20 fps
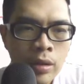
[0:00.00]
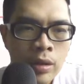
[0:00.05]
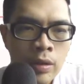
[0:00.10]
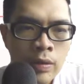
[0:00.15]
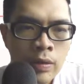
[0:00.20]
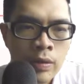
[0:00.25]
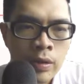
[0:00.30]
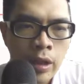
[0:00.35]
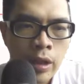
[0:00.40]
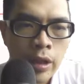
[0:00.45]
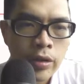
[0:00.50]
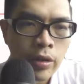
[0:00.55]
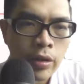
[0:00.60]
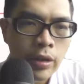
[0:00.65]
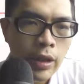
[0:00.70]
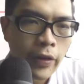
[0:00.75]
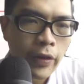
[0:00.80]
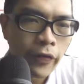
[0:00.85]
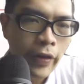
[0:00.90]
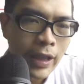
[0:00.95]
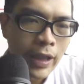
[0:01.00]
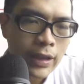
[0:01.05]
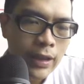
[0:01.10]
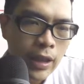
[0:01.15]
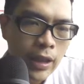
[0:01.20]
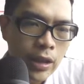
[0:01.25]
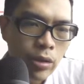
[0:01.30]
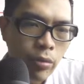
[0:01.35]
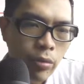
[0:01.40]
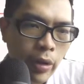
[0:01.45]
Okay, so the
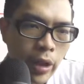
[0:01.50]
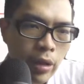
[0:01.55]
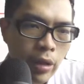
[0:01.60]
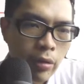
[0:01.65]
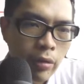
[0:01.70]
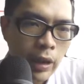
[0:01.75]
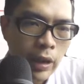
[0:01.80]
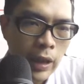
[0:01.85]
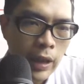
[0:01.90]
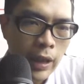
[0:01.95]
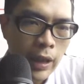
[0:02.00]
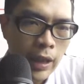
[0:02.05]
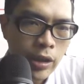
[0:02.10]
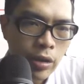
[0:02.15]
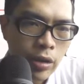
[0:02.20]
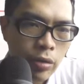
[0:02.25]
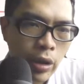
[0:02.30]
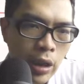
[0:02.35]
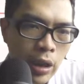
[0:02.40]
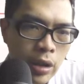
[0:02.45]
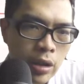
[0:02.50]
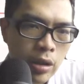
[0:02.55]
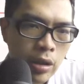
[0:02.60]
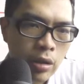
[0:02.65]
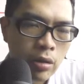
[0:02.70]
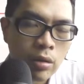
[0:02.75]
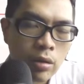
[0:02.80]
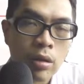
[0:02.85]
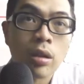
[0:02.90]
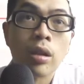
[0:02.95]
fastest way to illustrate,
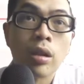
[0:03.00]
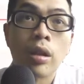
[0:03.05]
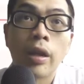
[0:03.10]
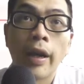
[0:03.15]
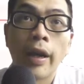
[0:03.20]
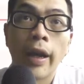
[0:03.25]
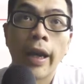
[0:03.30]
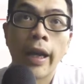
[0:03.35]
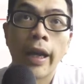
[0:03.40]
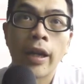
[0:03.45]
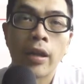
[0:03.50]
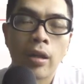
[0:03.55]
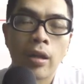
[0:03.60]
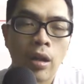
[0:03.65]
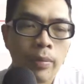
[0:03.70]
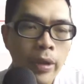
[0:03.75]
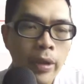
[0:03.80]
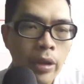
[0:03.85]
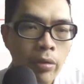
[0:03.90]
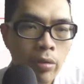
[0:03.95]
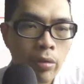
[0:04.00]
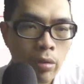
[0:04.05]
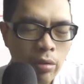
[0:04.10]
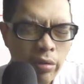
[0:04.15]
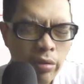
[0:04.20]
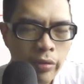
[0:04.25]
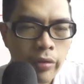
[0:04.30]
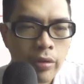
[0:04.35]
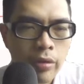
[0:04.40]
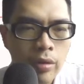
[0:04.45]
okay, economic
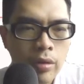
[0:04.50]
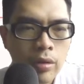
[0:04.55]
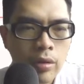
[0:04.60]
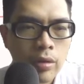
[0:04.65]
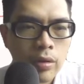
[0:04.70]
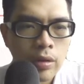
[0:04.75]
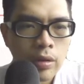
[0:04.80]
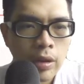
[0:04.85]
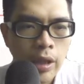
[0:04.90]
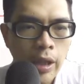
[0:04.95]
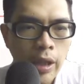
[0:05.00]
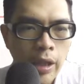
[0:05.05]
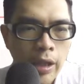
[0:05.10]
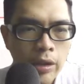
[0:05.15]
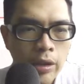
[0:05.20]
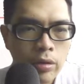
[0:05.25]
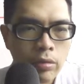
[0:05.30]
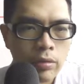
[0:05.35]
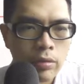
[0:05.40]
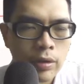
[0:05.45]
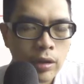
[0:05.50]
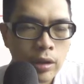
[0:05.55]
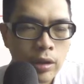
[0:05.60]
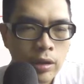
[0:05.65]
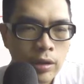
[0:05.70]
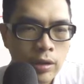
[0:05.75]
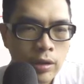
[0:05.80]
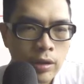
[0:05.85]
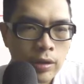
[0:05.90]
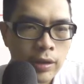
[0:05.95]
growth, okay, is to
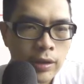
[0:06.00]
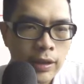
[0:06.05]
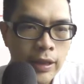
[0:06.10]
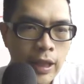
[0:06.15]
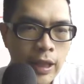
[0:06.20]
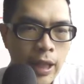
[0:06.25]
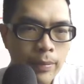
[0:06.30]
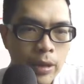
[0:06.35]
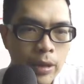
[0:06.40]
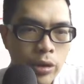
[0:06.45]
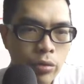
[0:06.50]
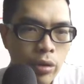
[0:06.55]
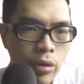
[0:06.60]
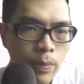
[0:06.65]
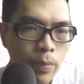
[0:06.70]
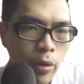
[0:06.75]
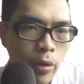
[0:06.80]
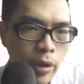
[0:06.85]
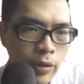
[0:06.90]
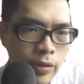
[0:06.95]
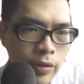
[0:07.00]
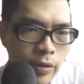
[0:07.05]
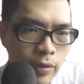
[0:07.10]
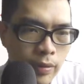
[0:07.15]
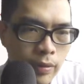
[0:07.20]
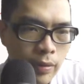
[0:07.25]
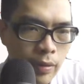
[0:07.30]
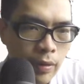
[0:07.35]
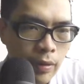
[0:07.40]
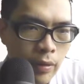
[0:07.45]
stick up these 3 points.
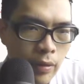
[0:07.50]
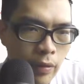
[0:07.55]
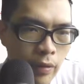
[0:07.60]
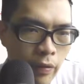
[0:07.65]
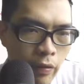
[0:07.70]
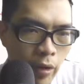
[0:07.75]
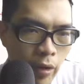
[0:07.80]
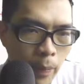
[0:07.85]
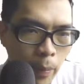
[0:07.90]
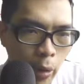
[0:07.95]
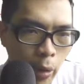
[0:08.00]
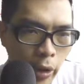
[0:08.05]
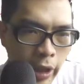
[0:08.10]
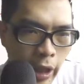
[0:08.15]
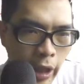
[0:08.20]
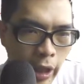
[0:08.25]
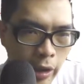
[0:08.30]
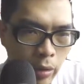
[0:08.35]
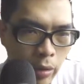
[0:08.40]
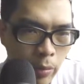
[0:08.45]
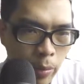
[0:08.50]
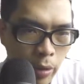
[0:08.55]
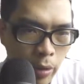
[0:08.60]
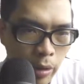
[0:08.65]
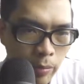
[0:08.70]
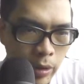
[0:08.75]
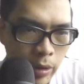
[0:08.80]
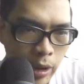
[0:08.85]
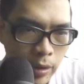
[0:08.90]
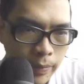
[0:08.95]
From point A to point B.